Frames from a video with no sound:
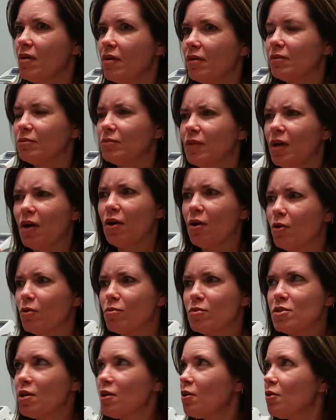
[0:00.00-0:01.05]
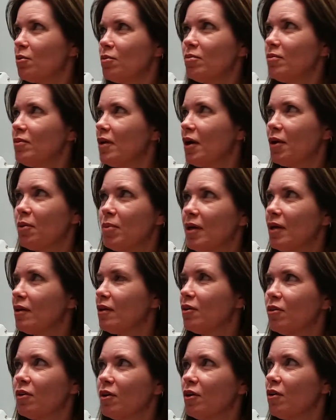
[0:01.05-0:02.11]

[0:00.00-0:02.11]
that? Oh, so not a big deal